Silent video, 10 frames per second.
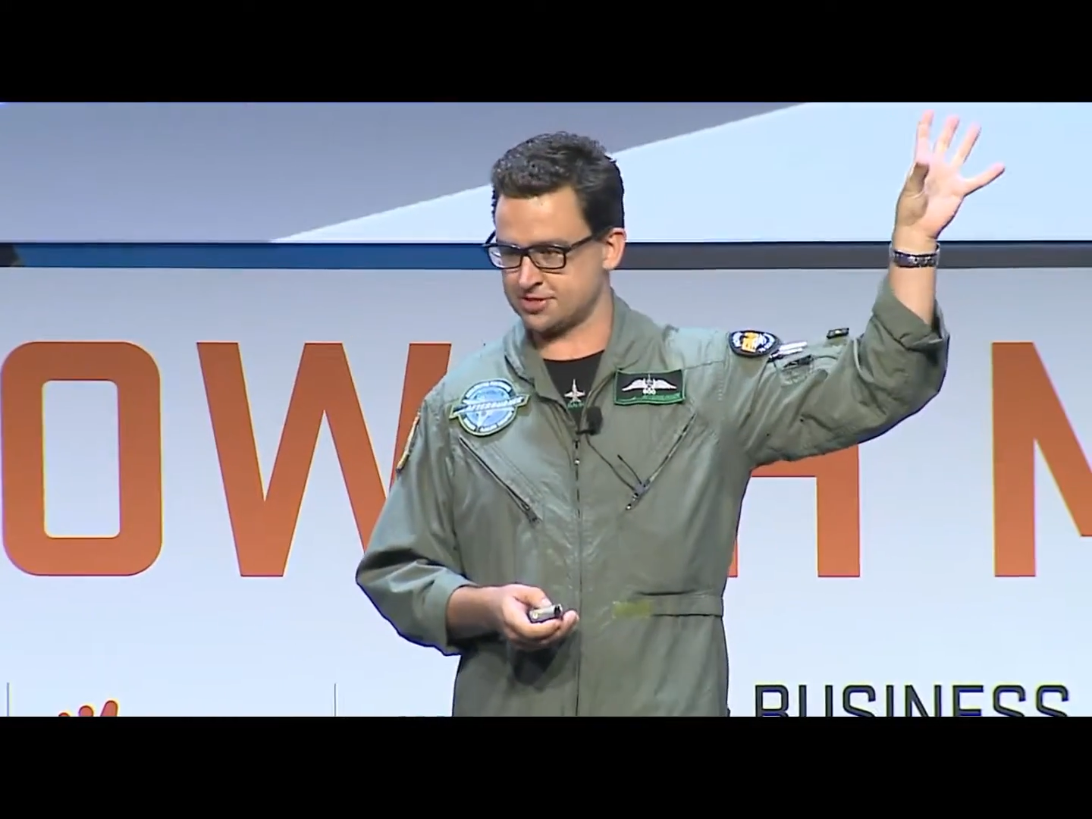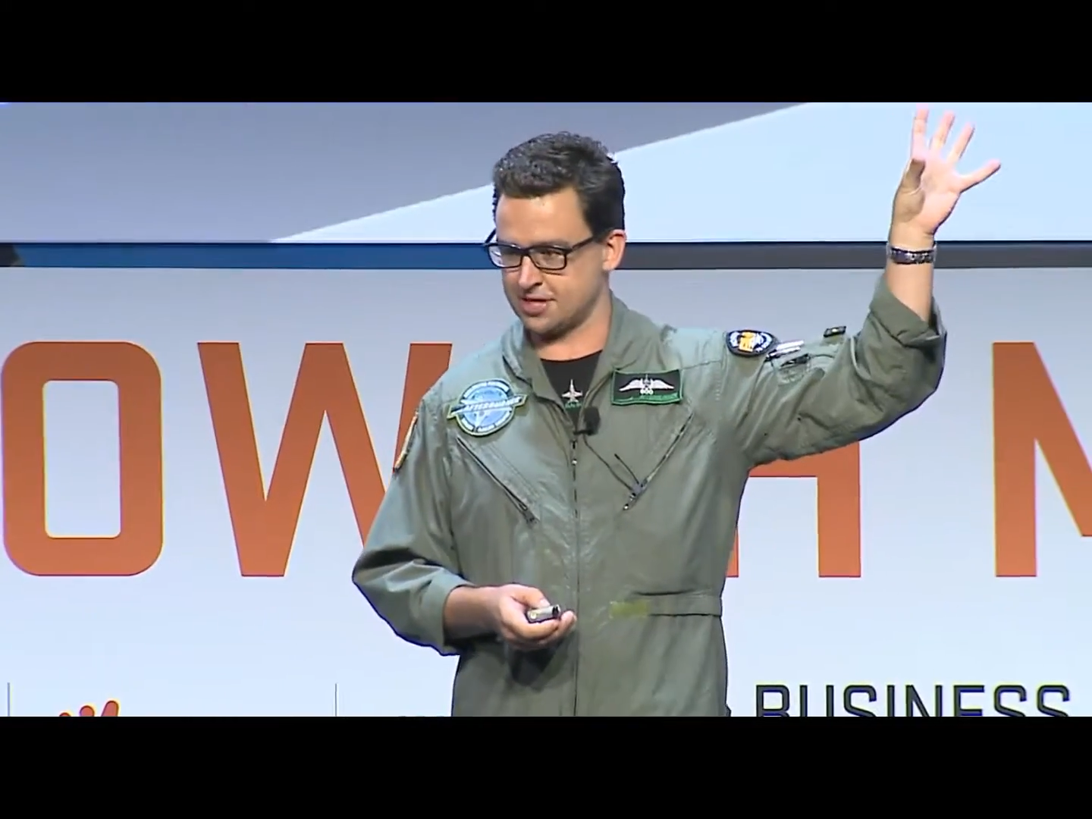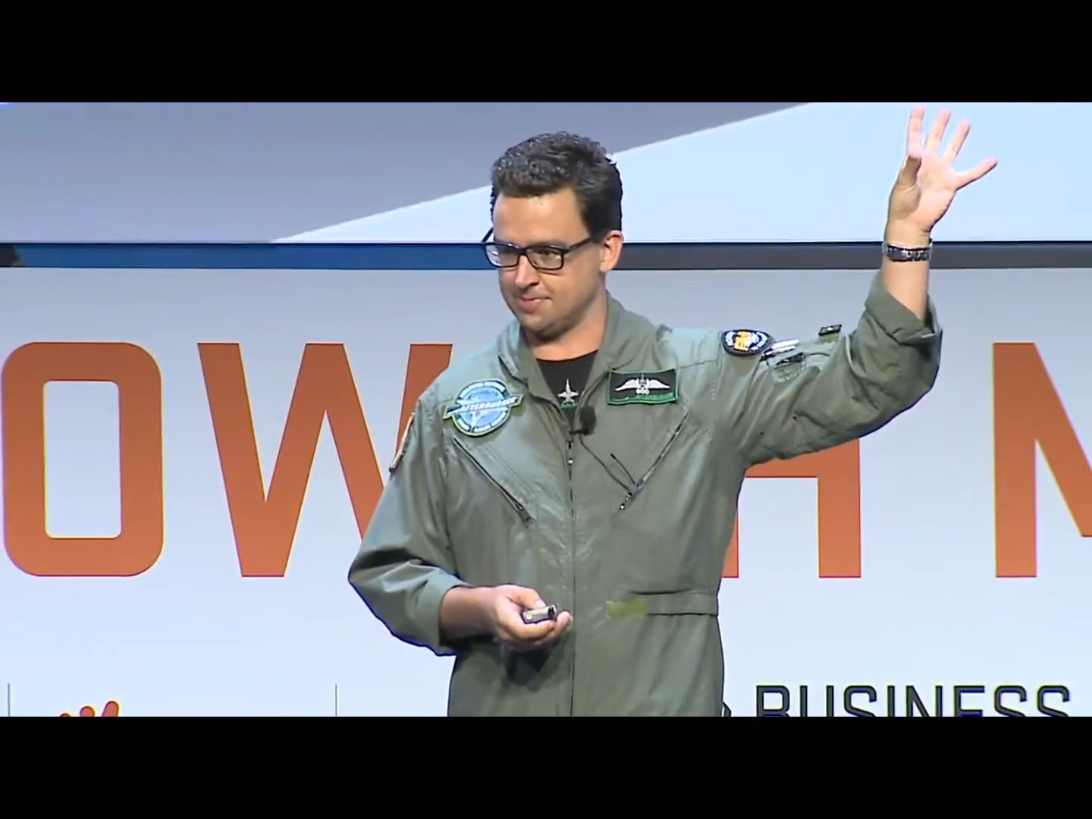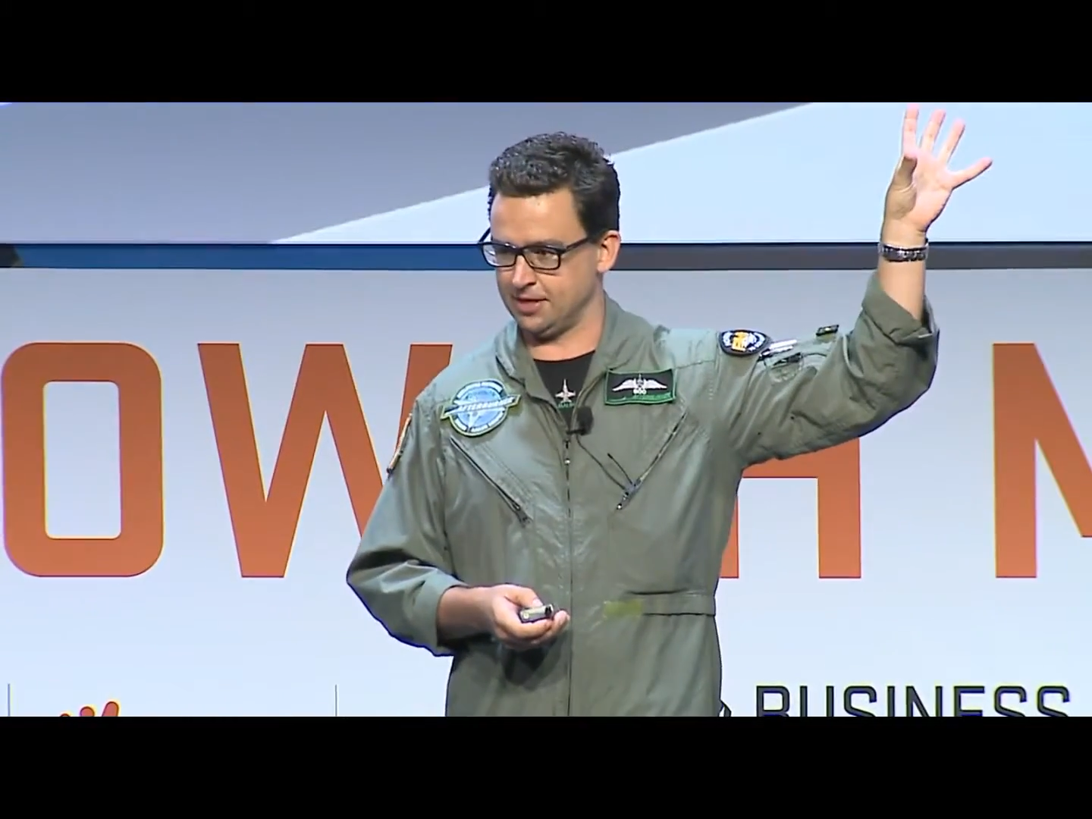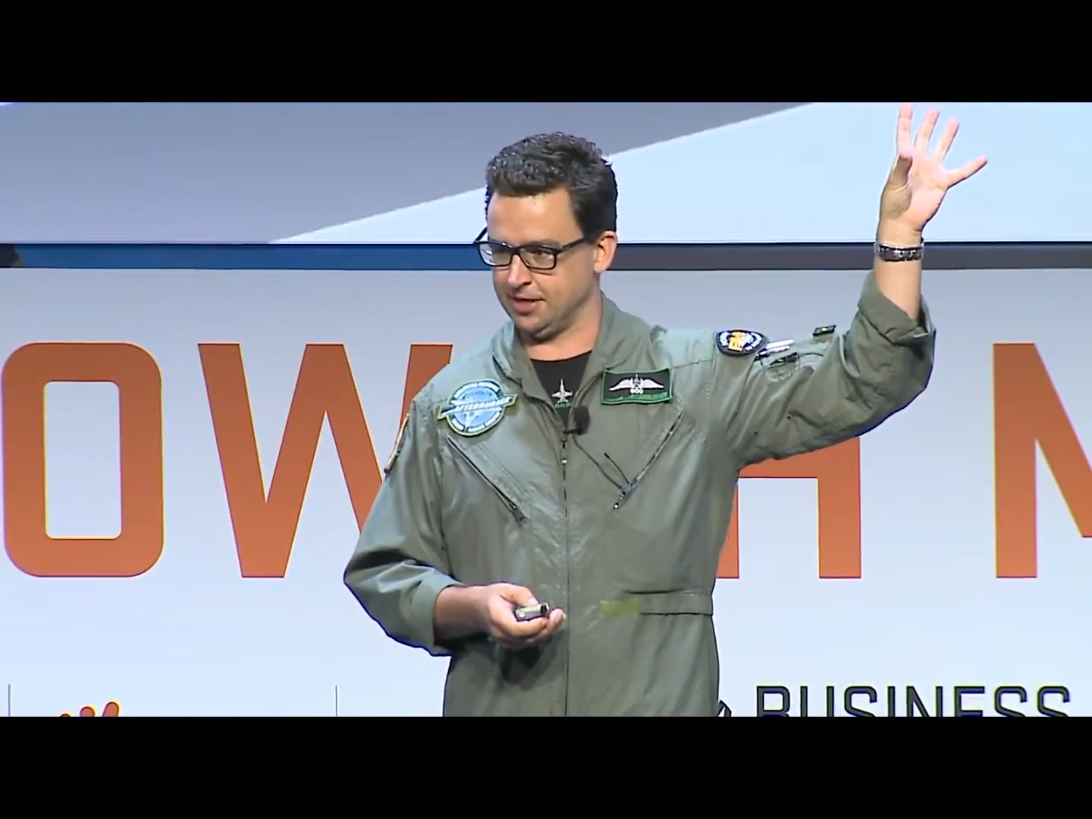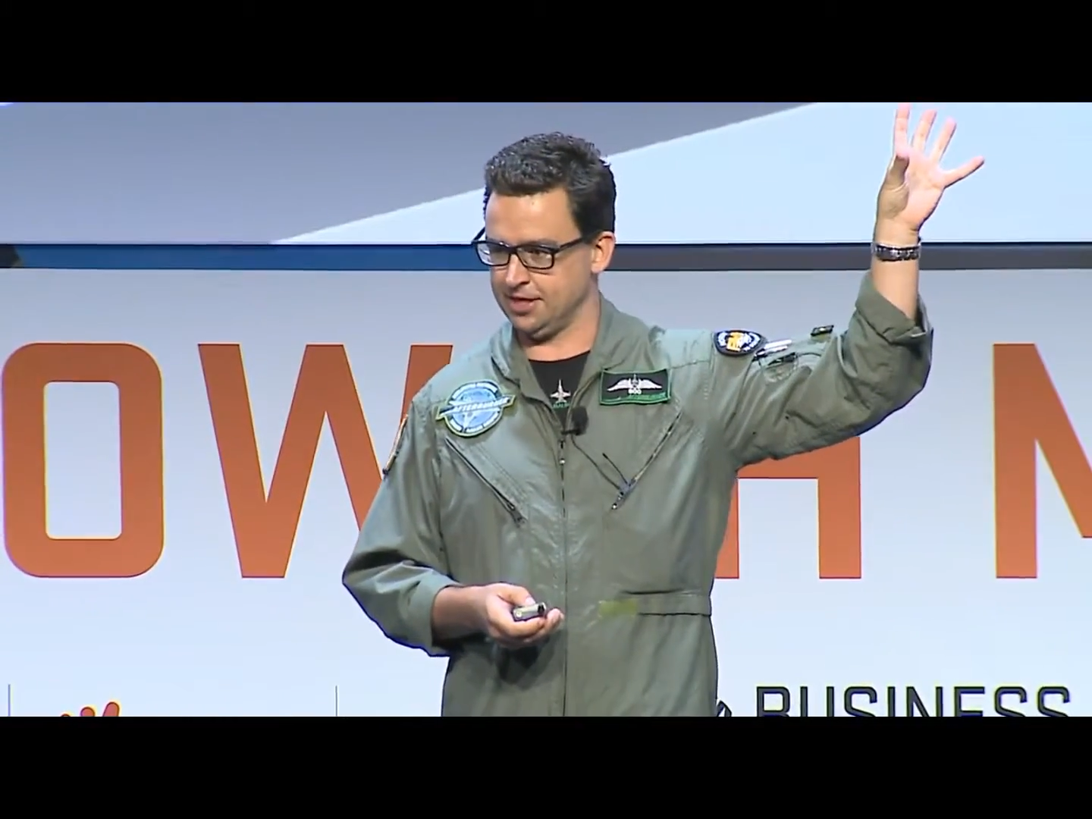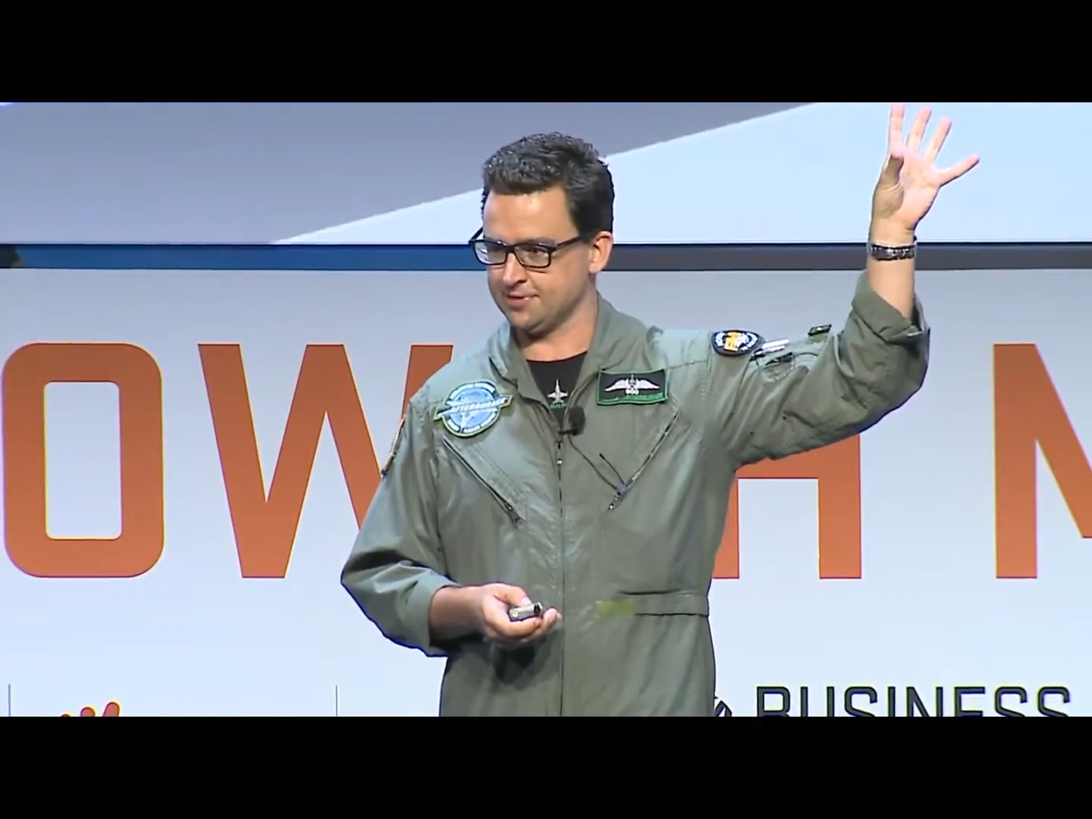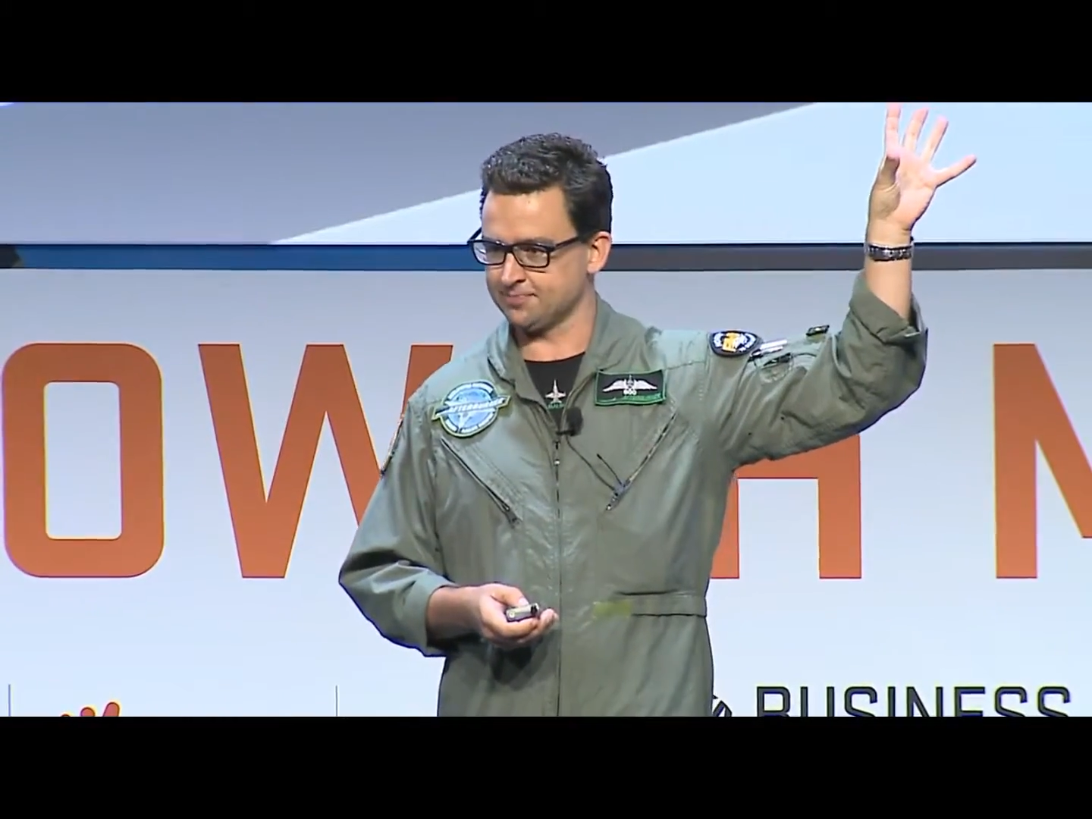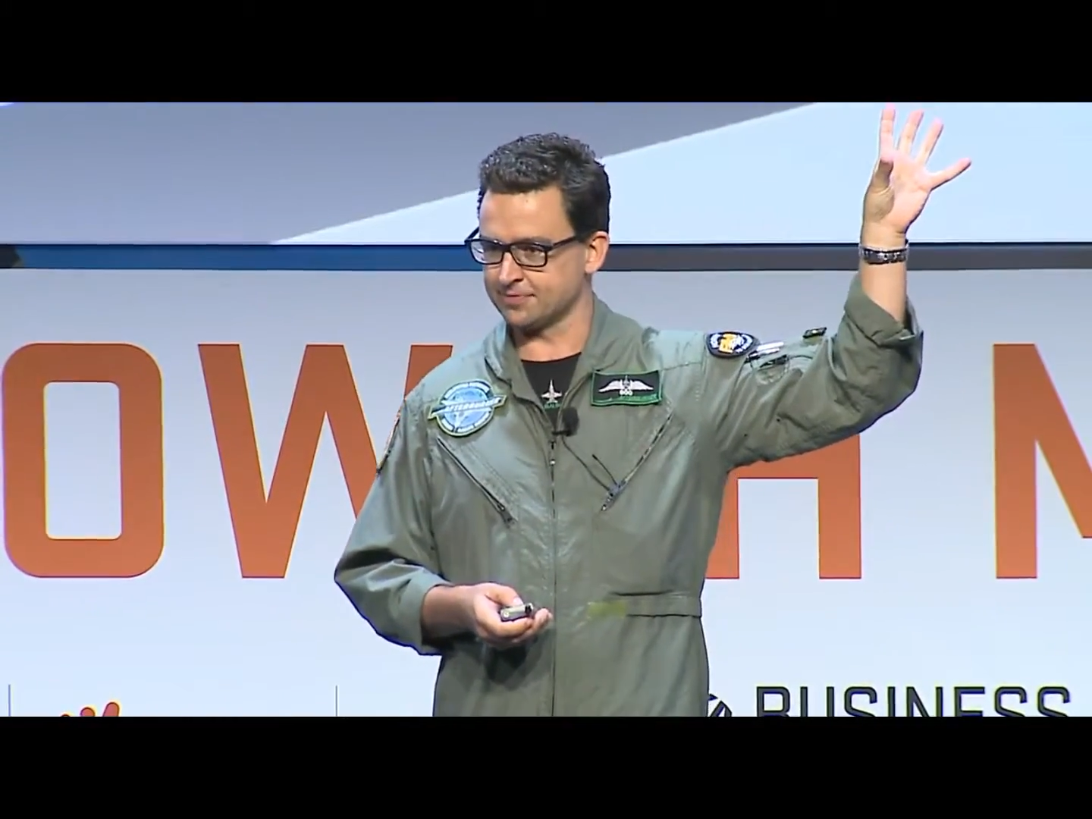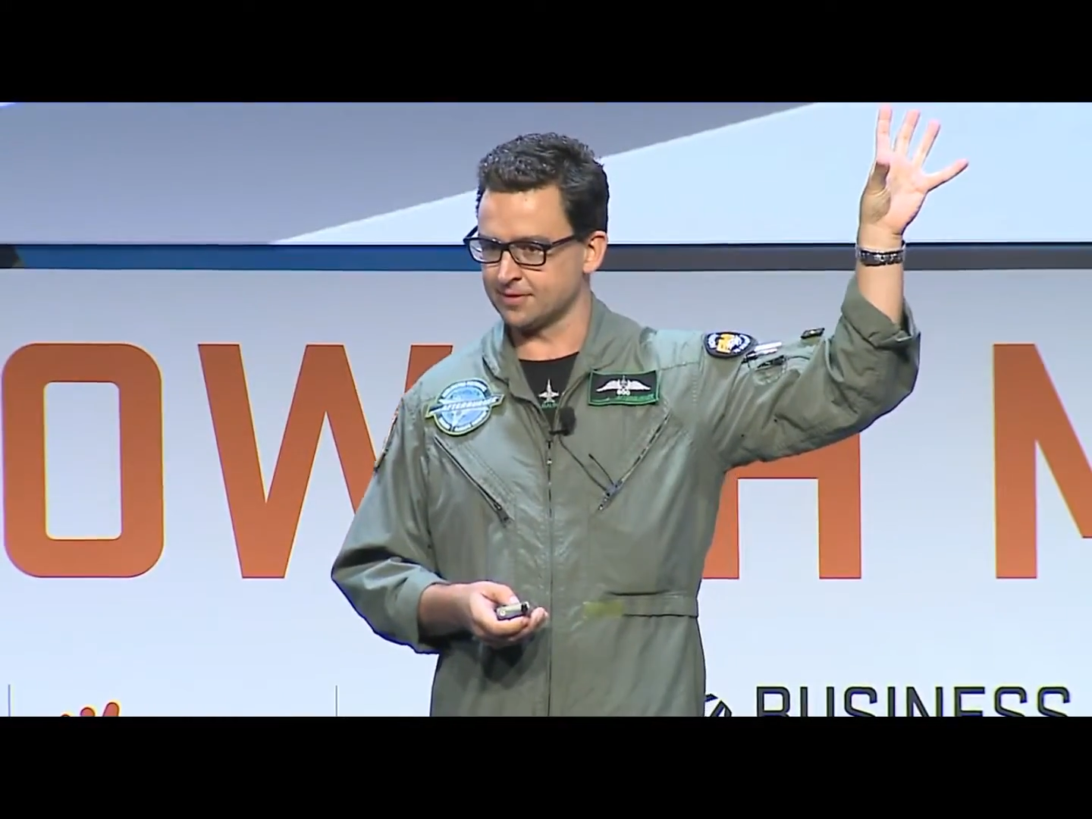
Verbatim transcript: CBD